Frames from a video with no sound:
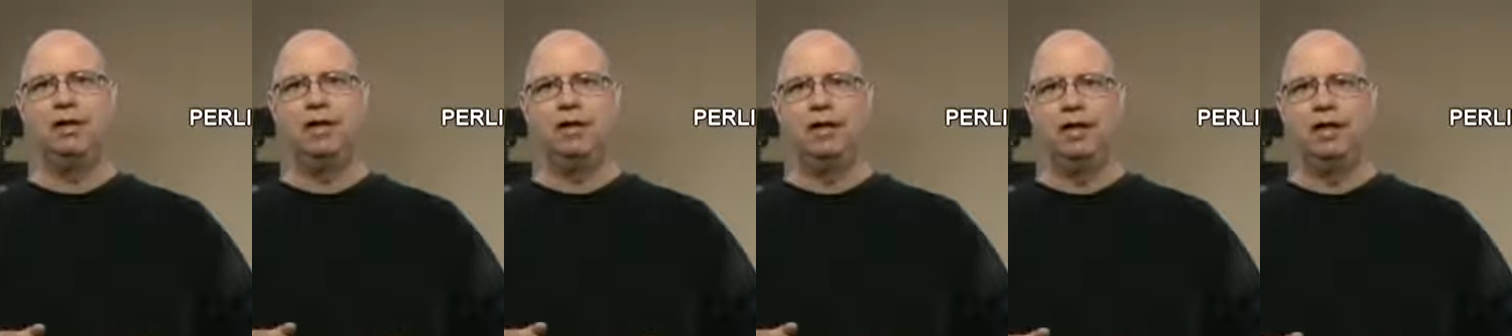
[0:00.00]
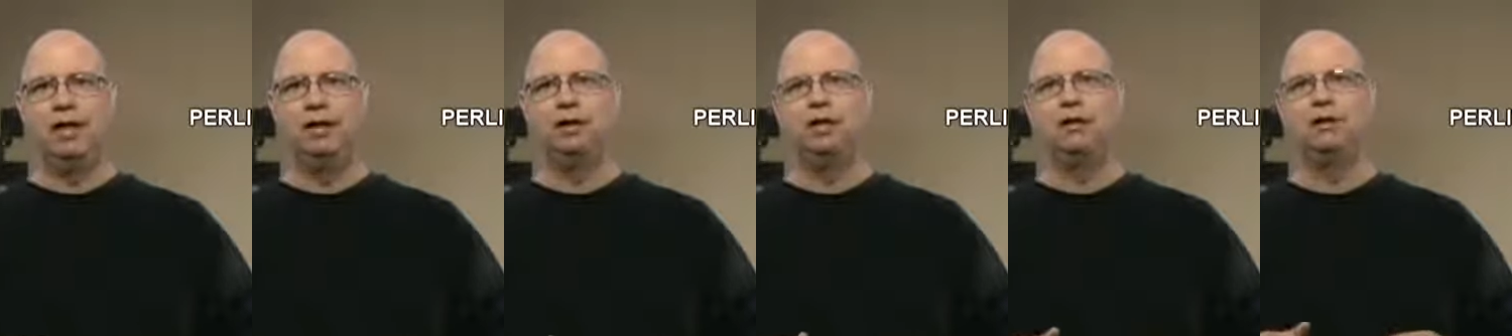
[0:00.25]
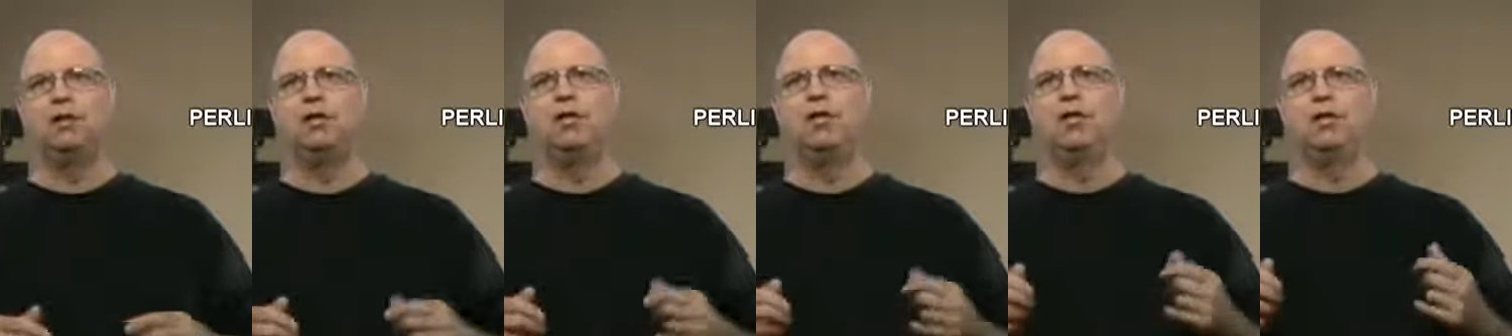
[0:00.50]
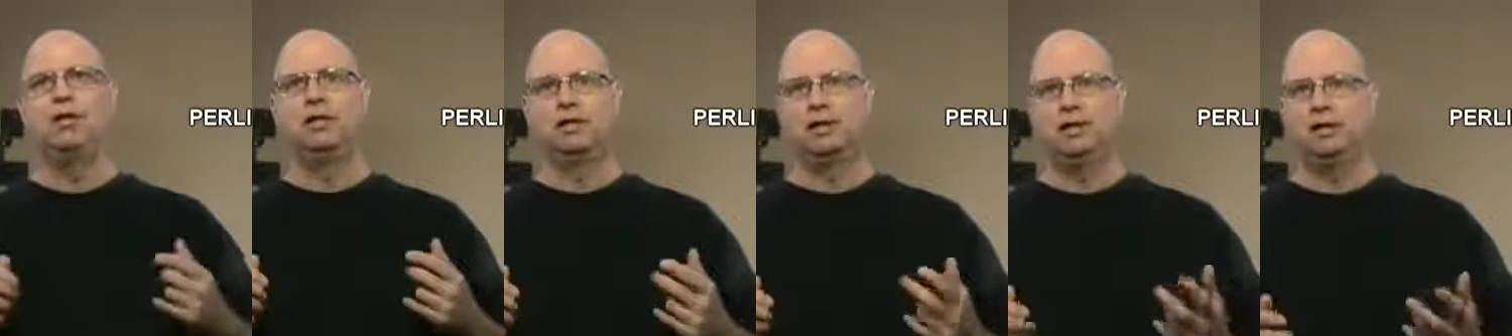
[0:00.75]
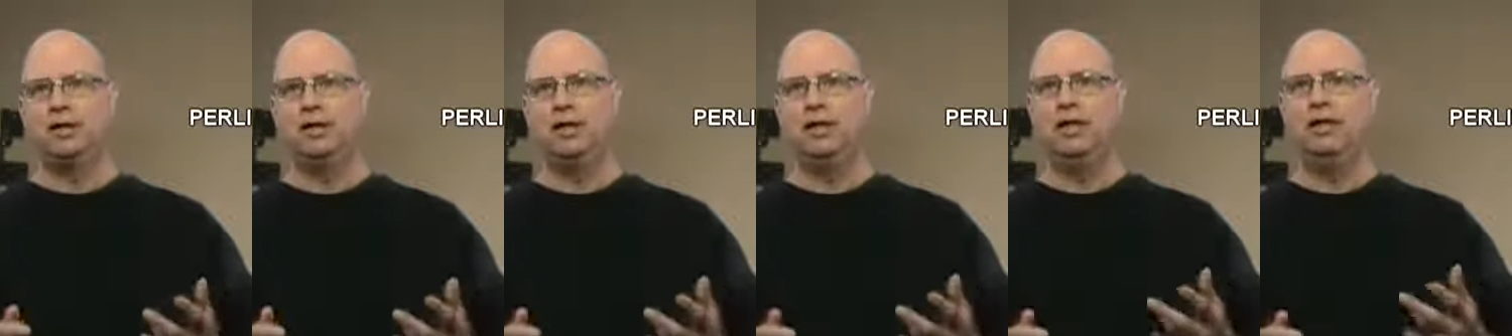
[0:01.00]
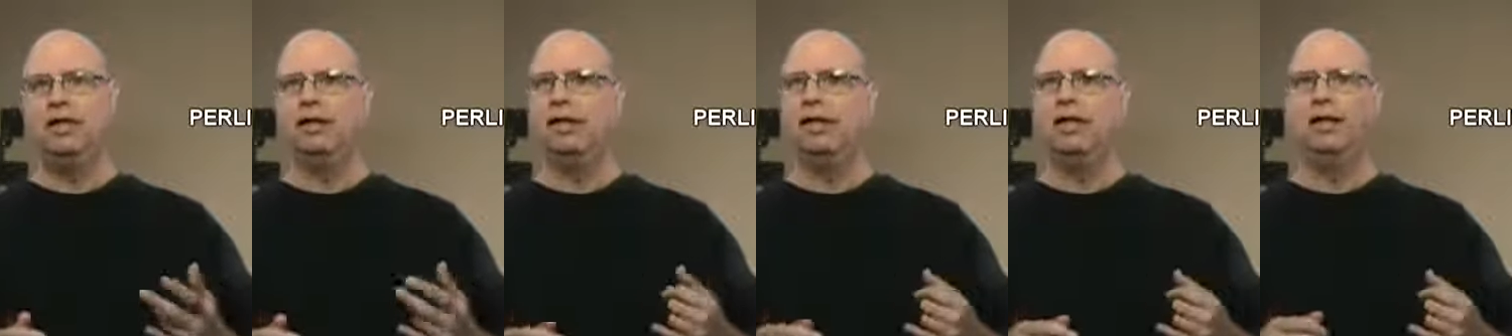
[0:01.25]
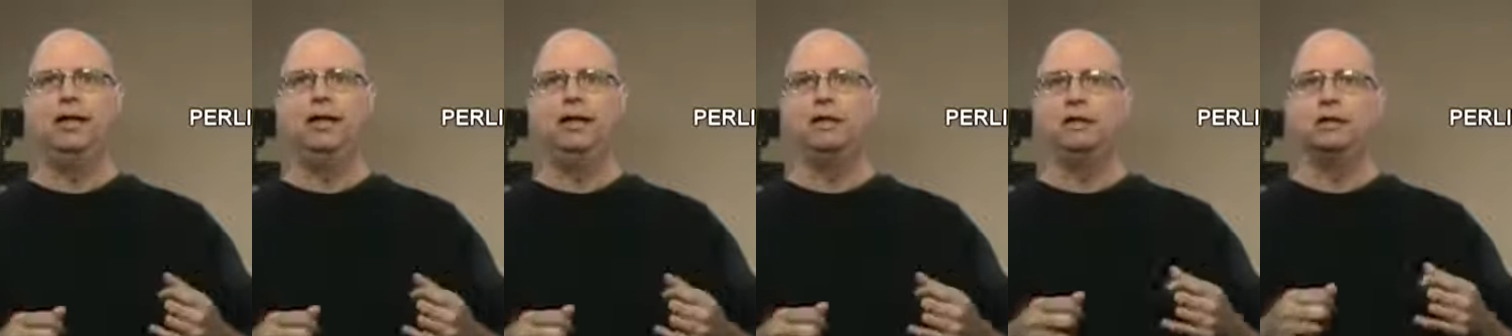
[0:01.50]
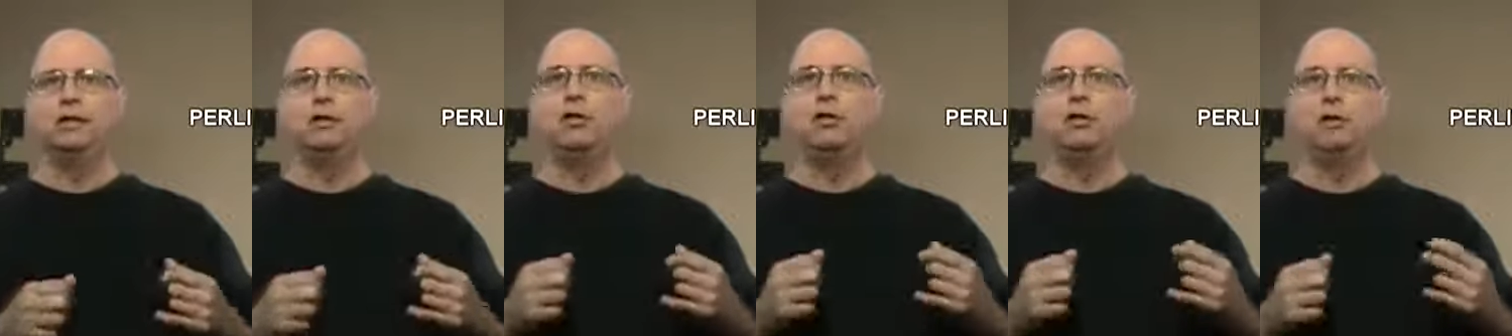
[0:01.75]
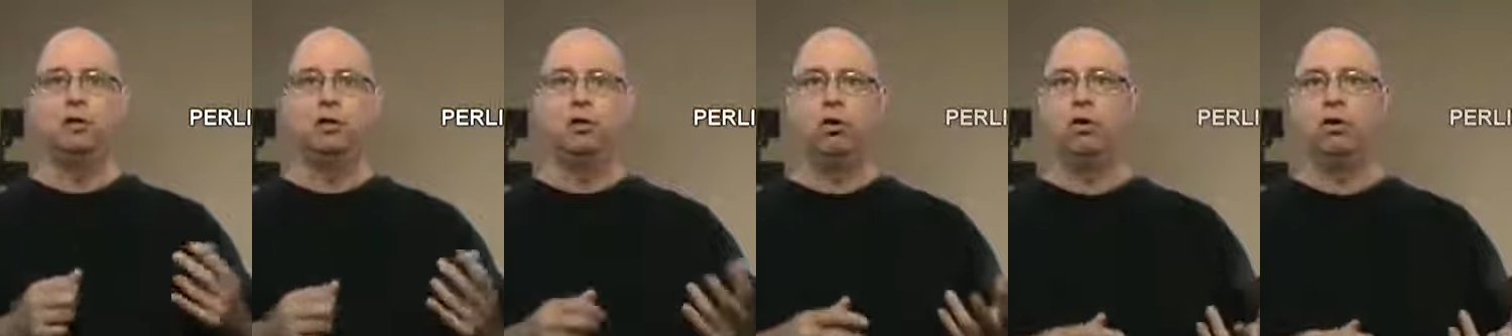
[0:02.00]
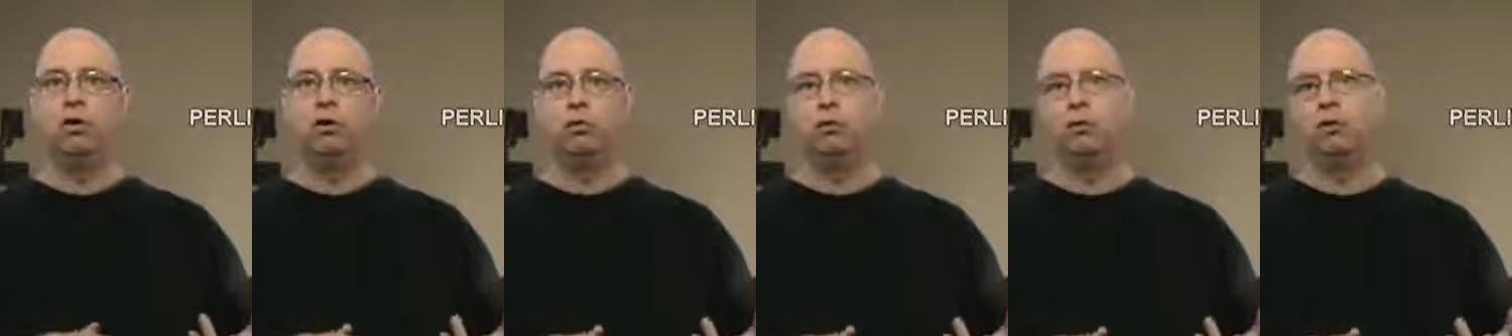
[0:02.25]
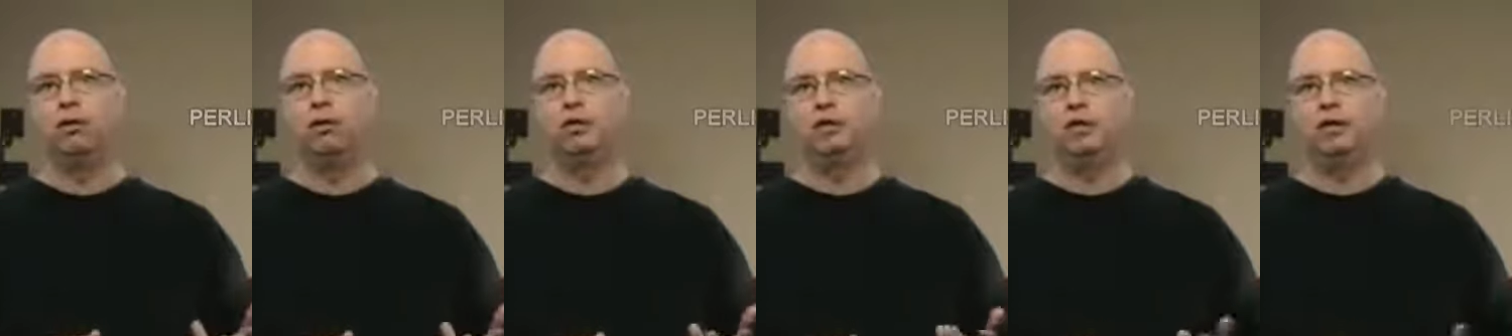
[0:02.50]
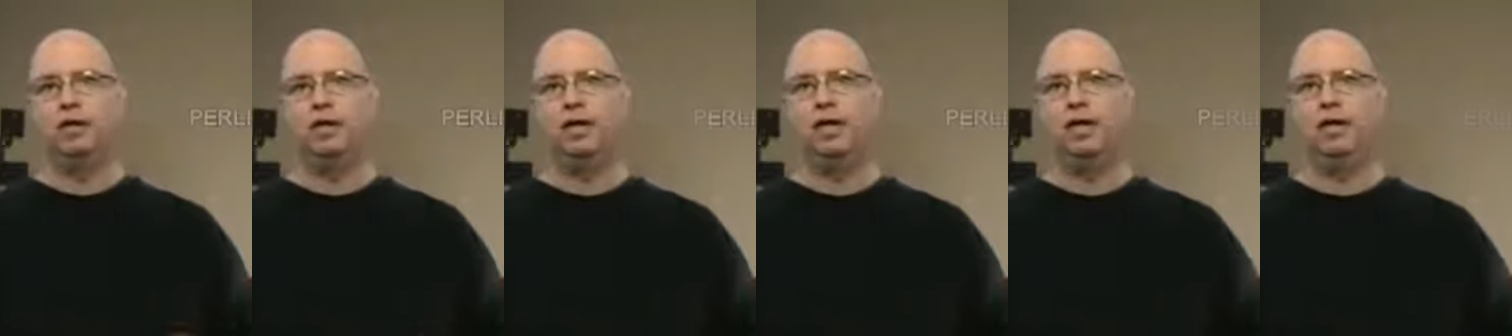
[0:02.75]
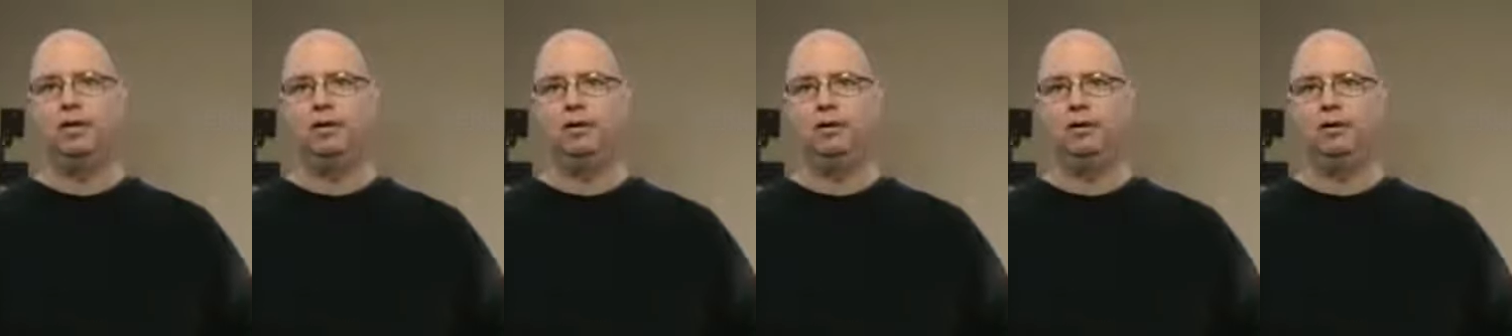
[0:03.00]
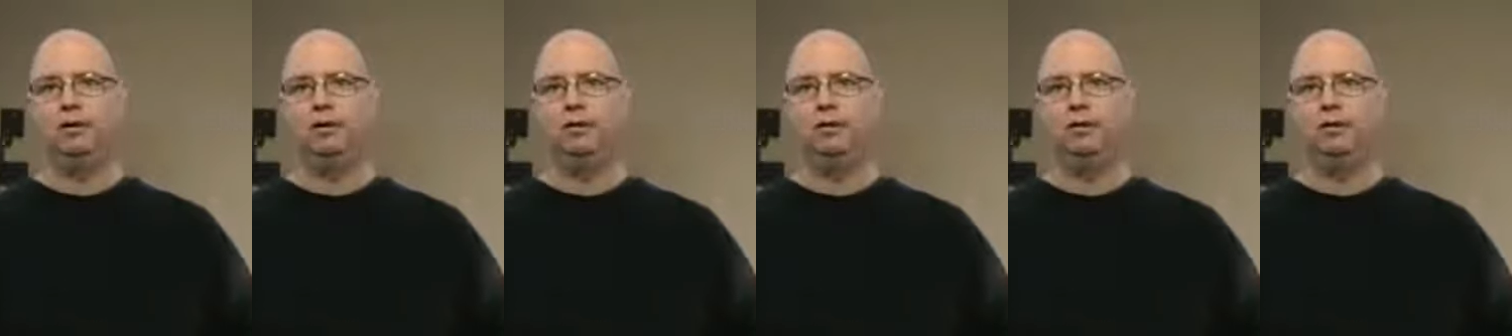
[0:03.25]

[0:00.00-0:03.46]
is steel in its normal state.